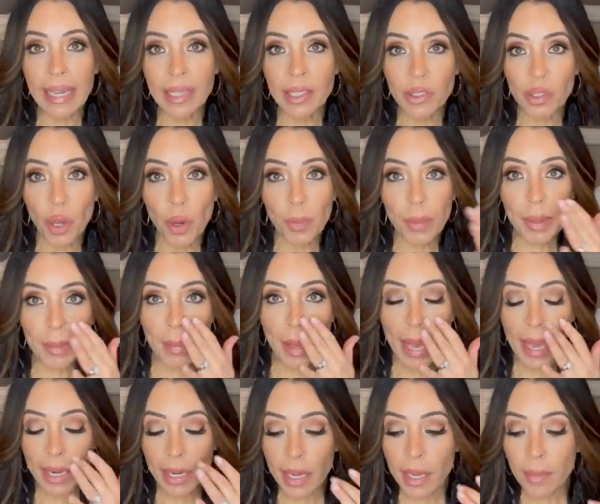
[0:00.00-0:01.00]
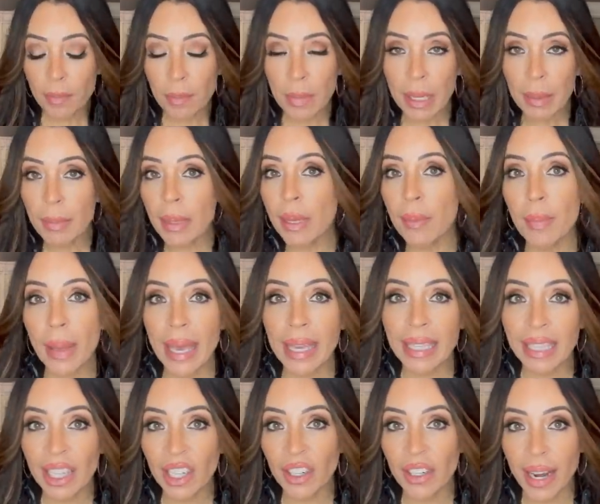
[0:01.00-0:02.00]
and don't be mad, meet me back
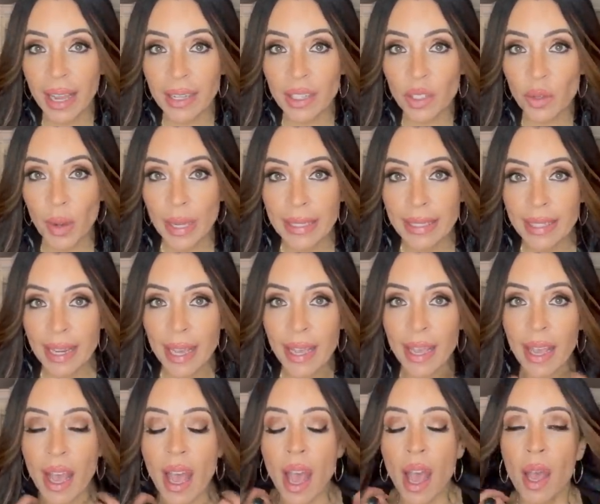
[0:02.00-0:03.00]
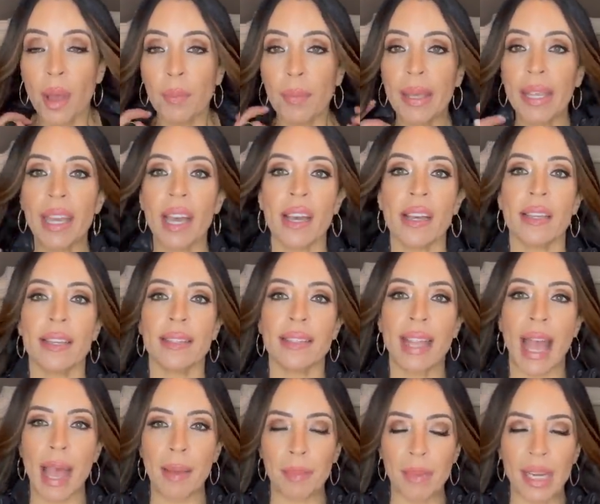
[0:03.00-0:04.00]
here next Wednesday because
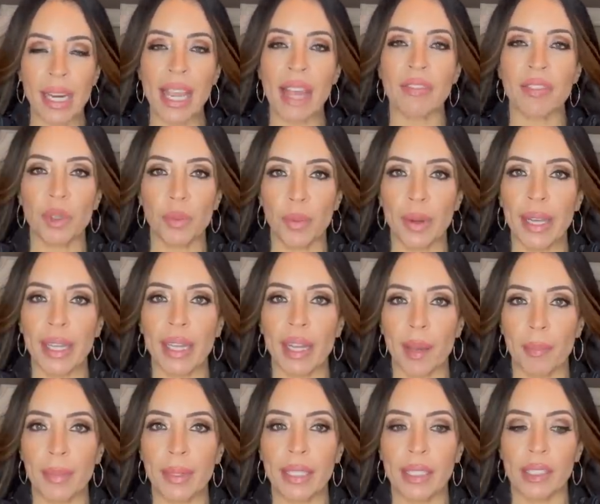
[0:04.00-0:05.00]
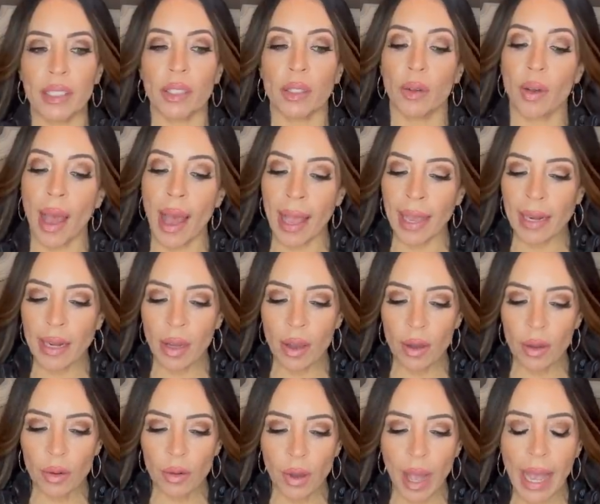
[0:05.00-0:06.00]
I'm gonna have to break it up into two. I
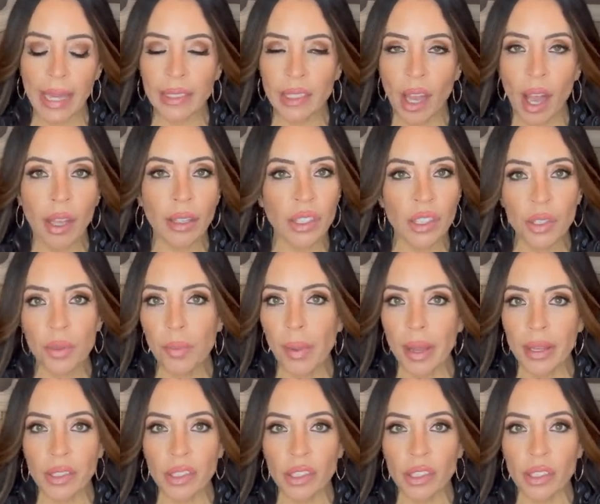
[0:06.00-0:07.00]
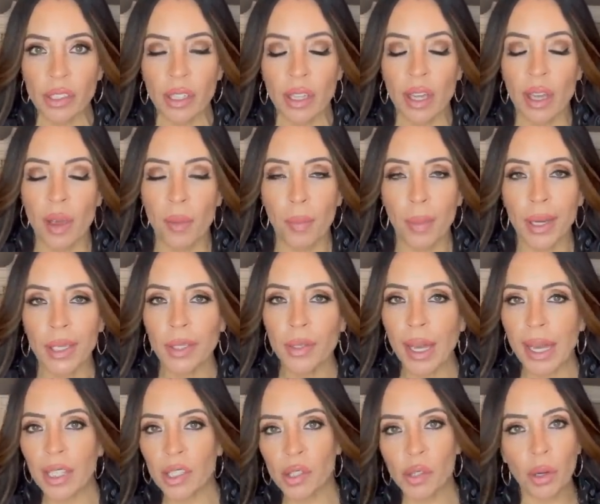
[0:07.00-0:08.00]
know I talk too much, but you
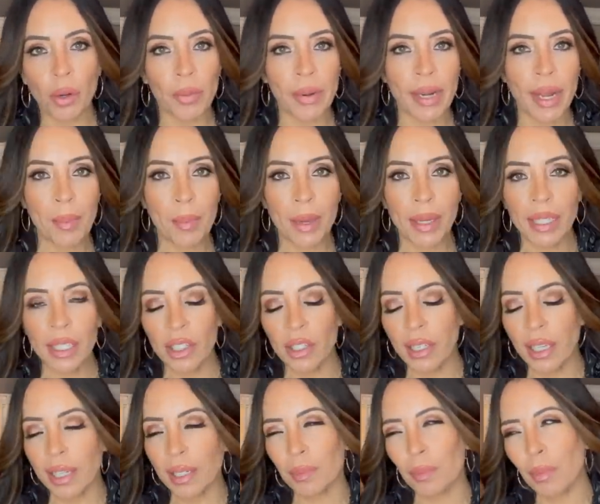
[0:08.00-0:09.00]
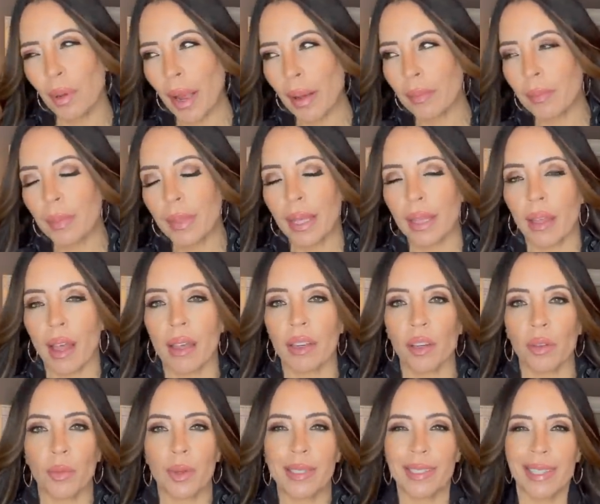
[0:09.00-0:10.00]
got a short one on Monday, you're getting probably a longer
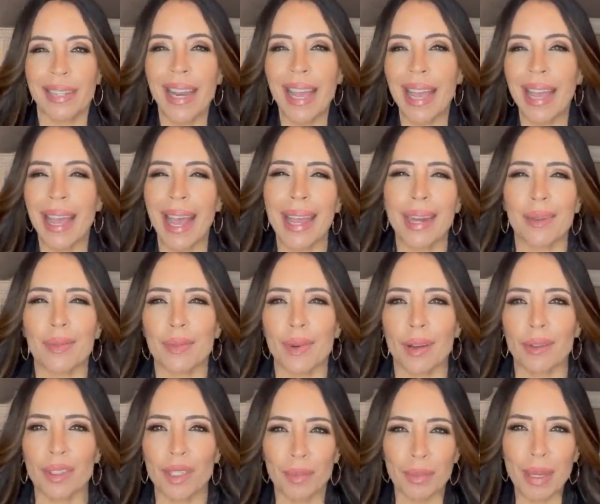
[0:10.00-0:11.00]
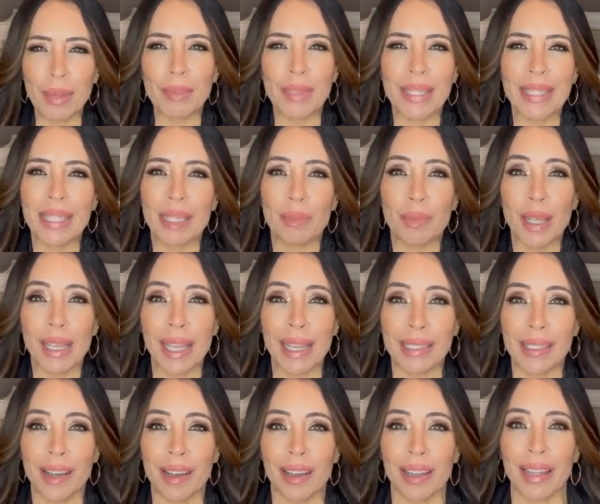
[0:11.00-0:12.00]
one today. I don't know. Sometimes it seems like I
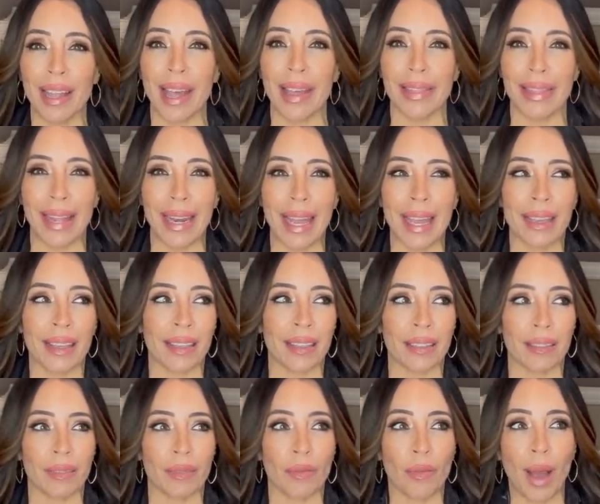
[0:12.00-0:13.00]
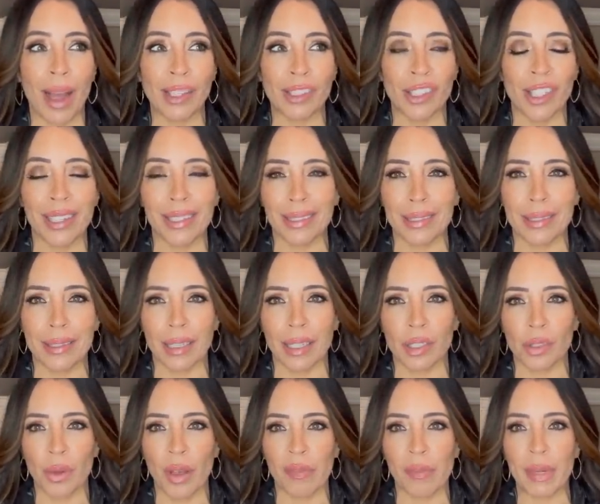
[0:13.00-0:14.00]
talk a lot and then I watch it and it's like
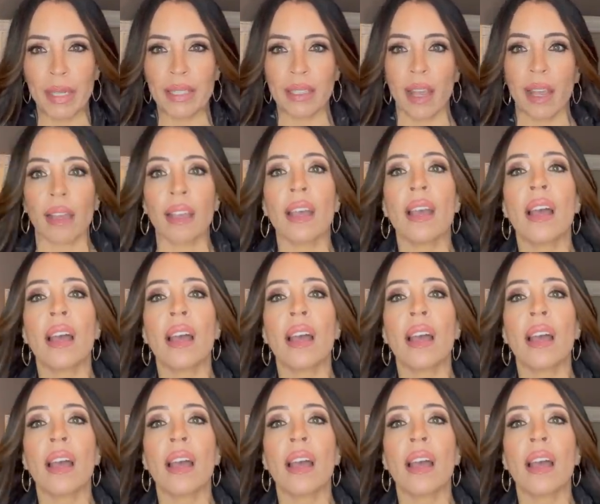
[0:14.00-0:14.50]
12 minutes long.